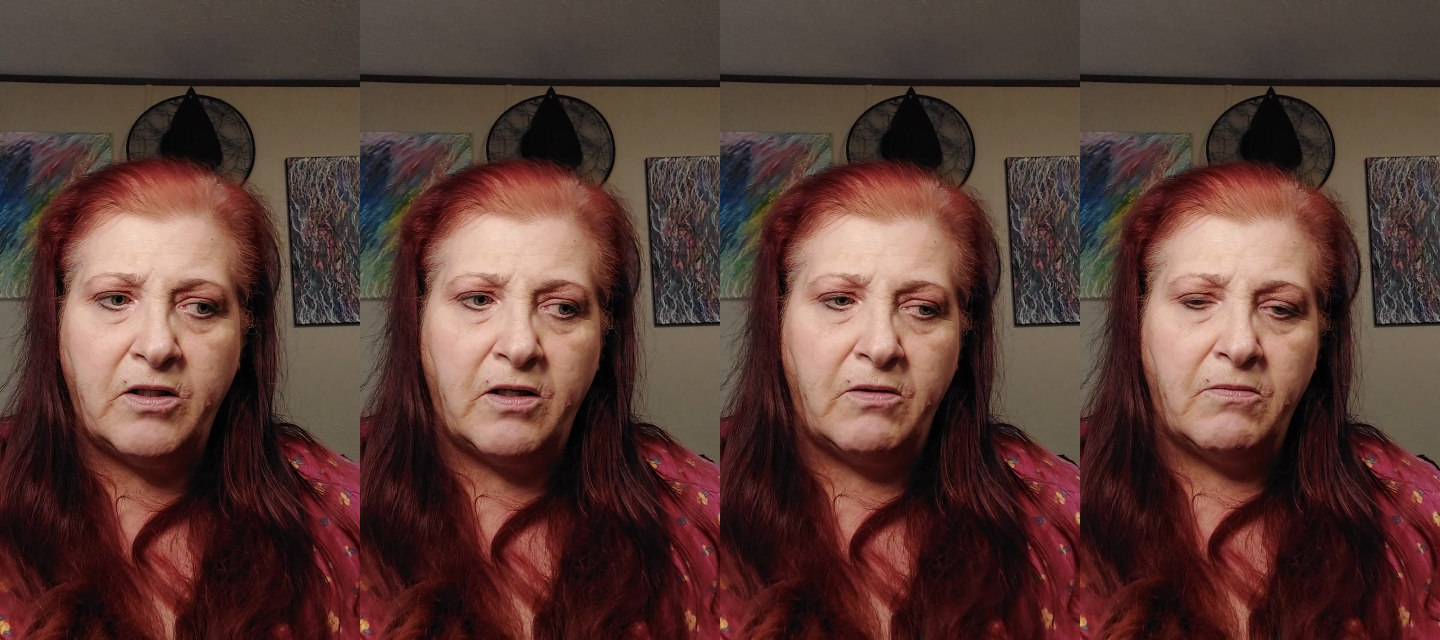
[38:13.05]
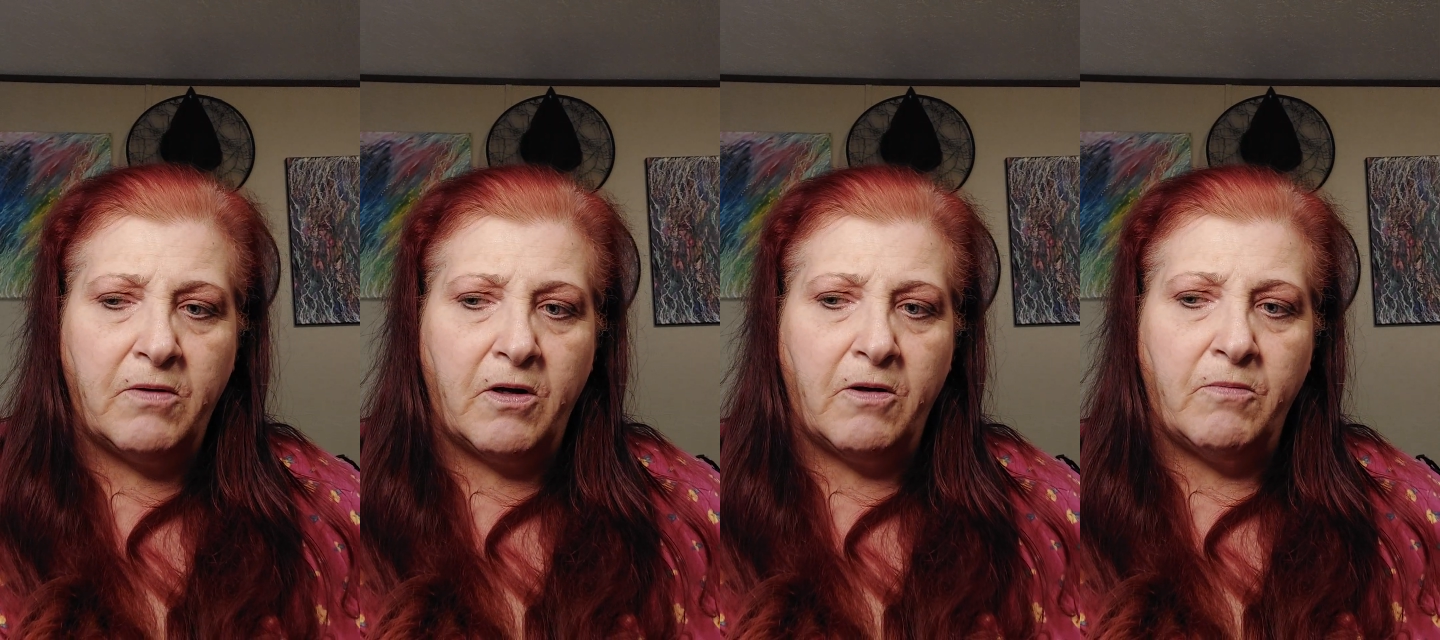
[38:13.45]
And
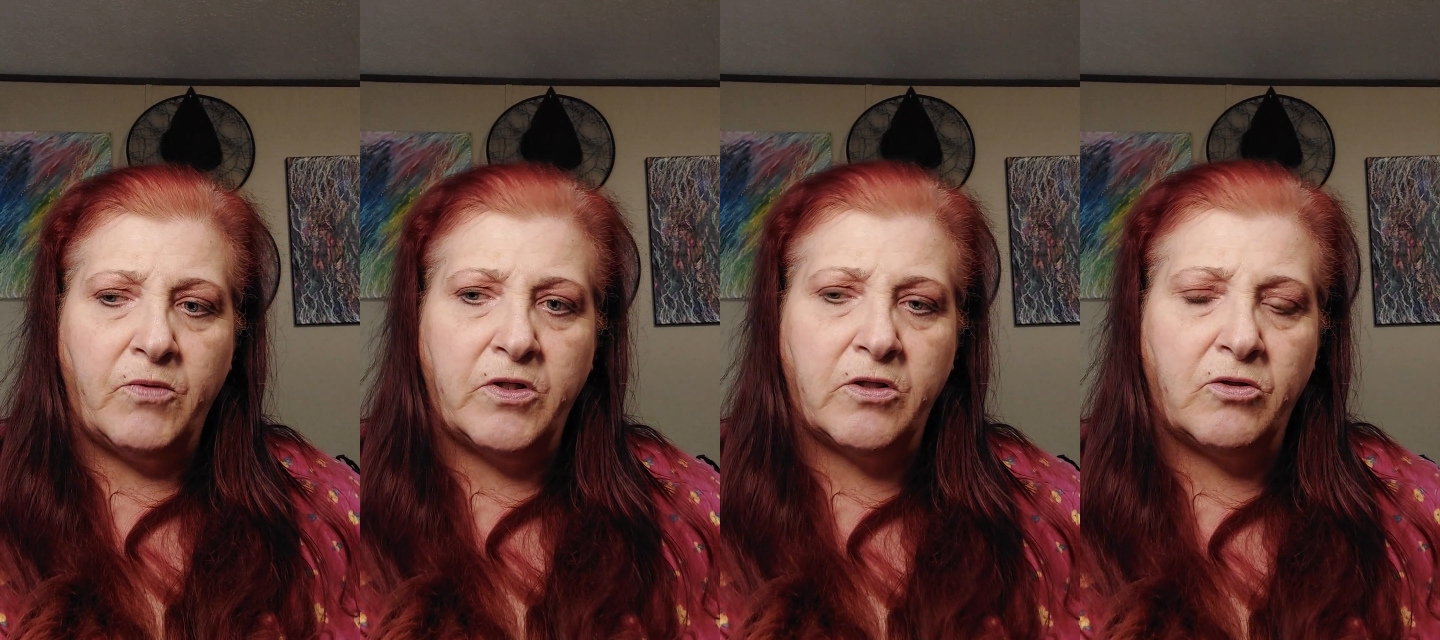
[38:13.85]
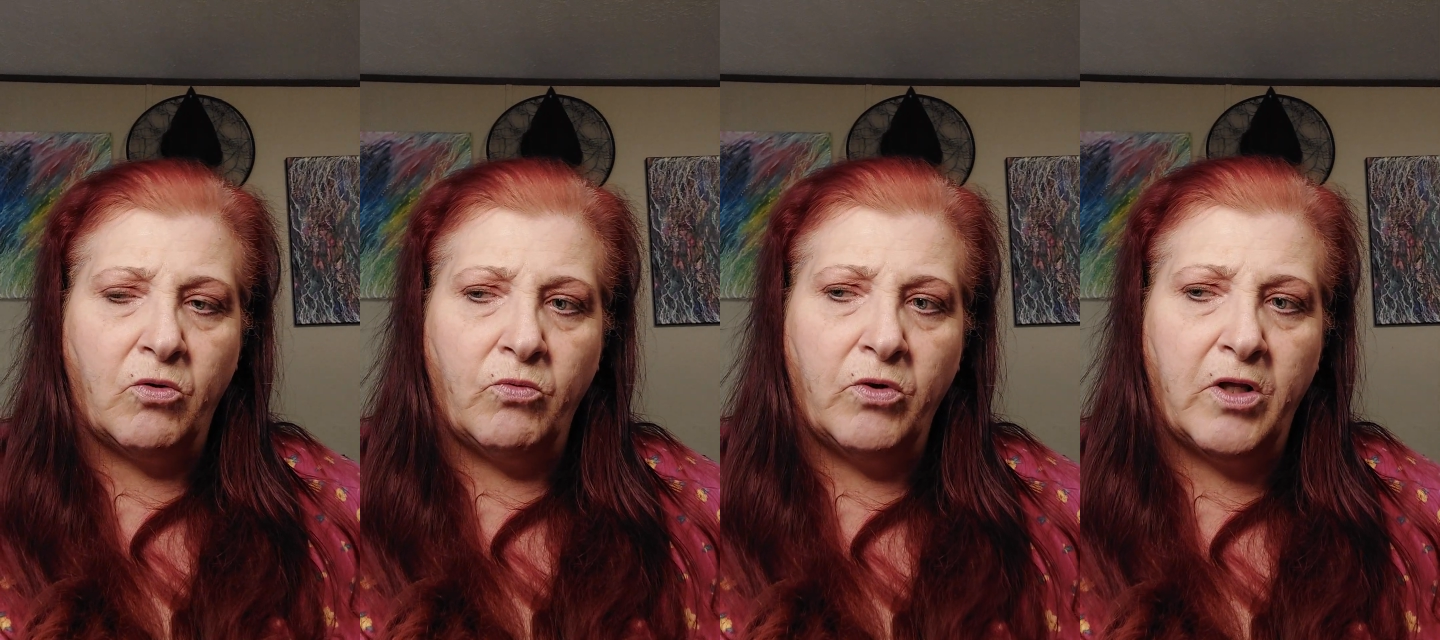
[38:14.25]
uh, we just
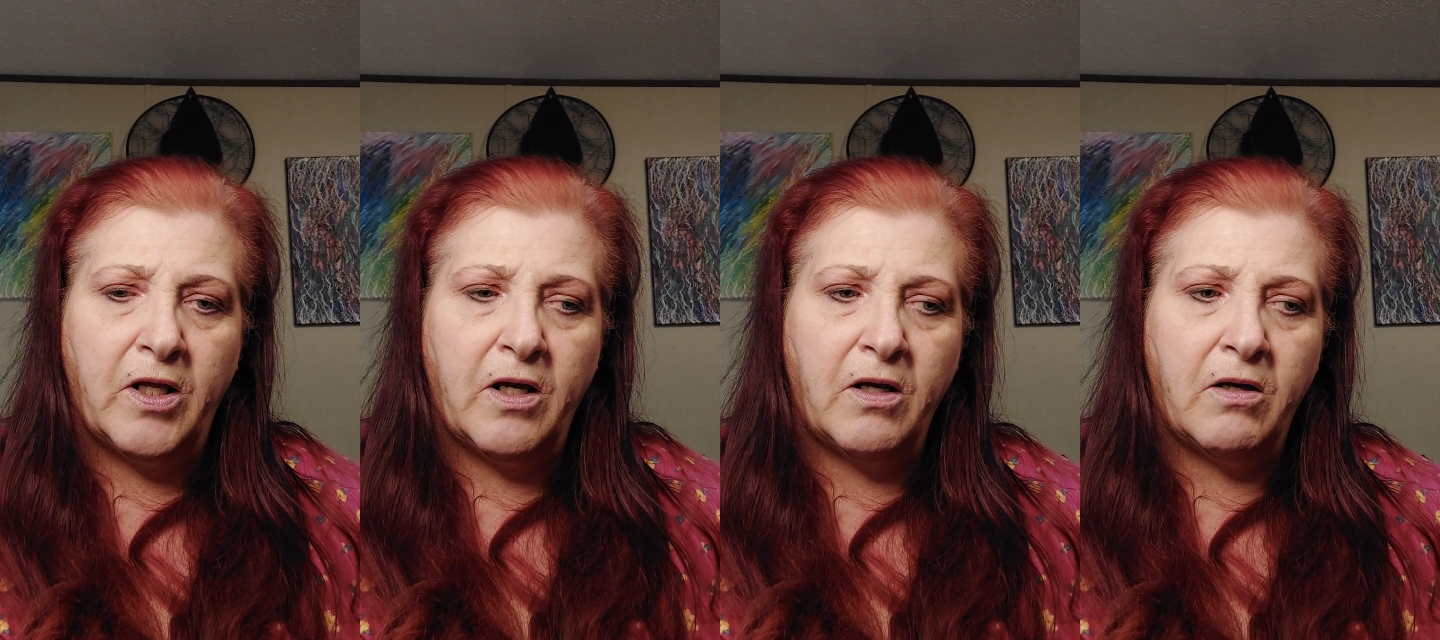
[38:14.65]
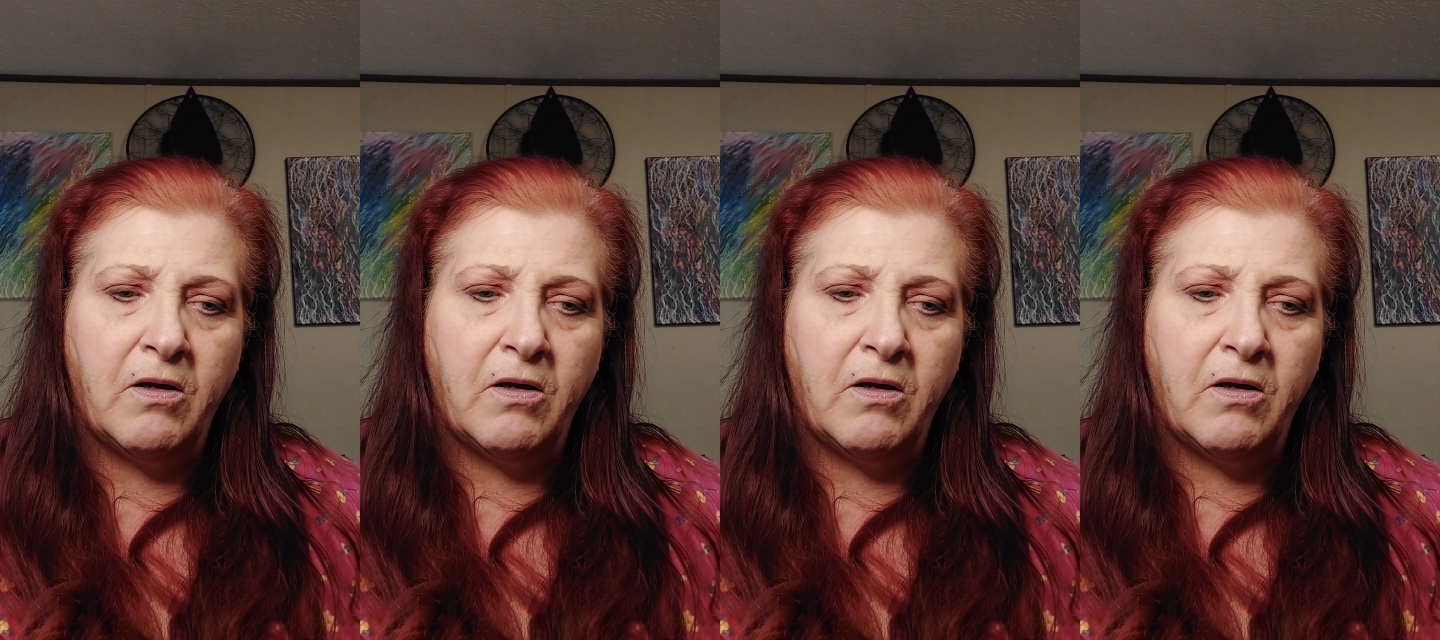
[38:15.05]
don't really...